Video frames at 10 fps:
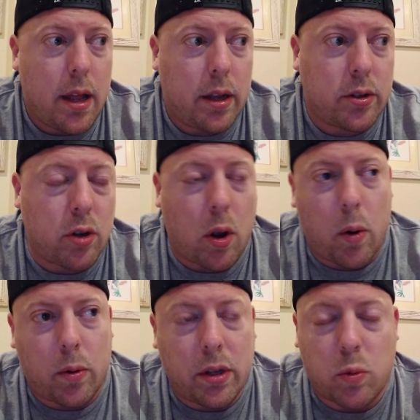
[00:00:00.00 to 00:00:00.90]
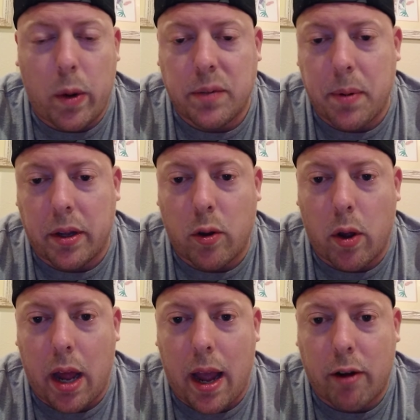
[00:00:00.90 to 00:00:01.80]
So this week's been
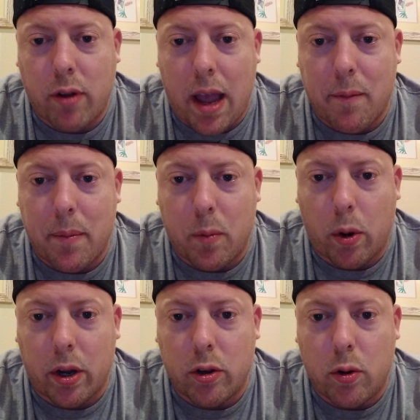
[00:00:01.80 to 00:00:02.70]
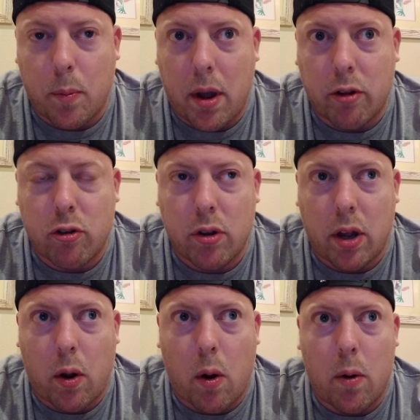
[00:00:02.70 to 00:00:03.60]
good. I actually haven't been working too much at
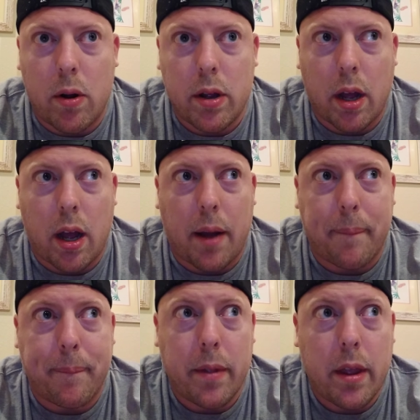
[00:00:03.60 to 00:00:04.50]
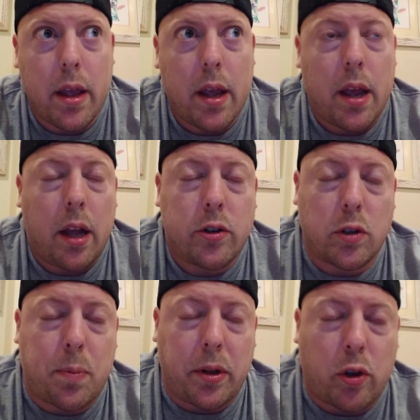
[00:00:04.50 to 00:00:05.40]
all. So
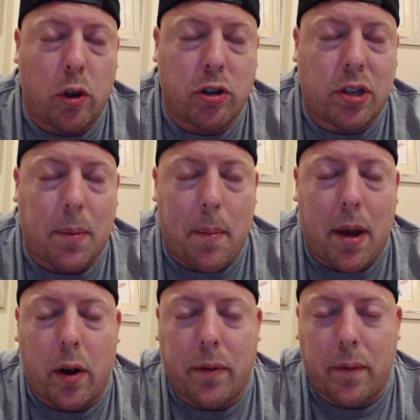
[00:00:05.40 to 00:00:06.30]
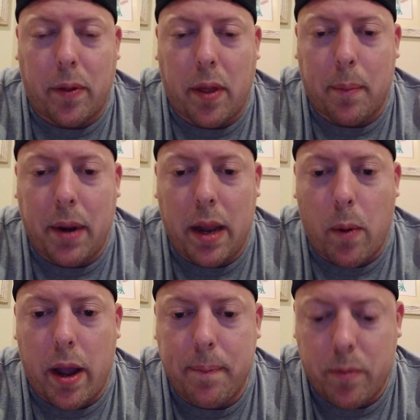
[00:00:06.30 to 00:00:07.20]
it's been good just to get my mind off everything. But
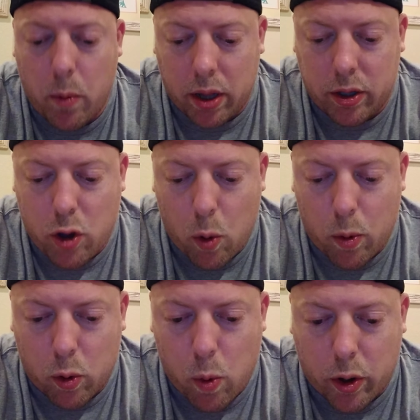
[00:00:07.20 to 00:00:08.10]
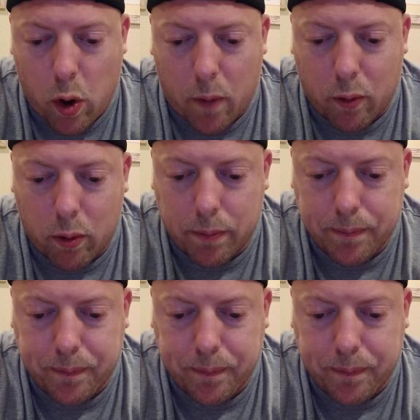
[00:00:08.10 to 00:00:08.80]
anyway, I want to go real quick over